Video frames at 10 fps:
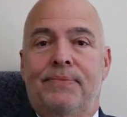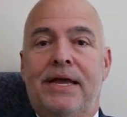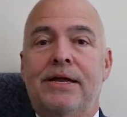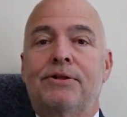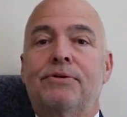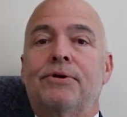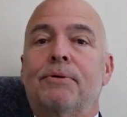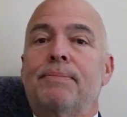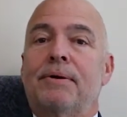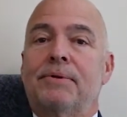They include
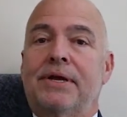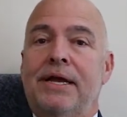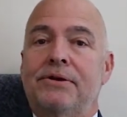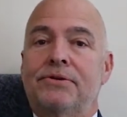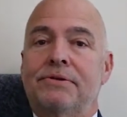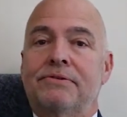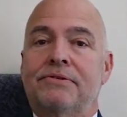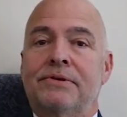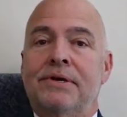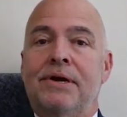our
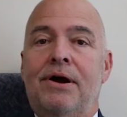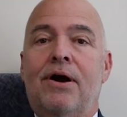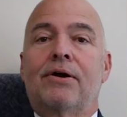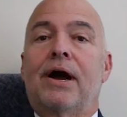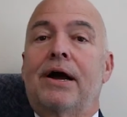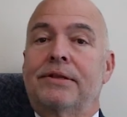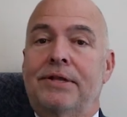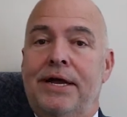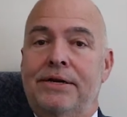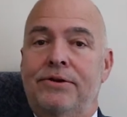publications, our
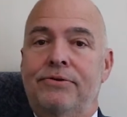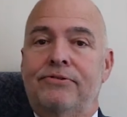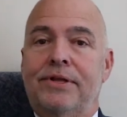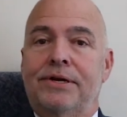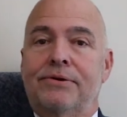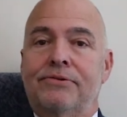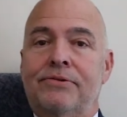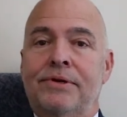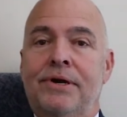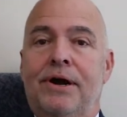online newsletters,